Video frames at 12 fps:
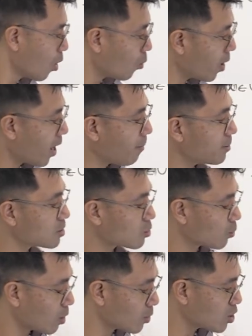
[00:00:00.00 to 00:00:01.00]
What happens
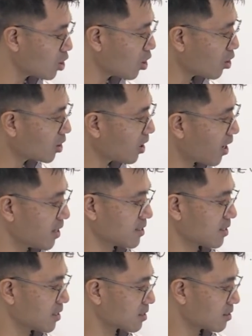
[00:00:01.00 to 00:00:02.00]
when you localize
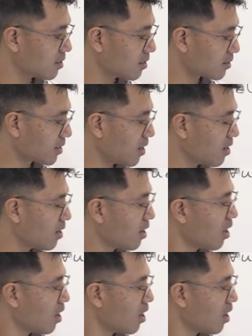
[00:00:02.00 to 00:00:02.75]
this, okay?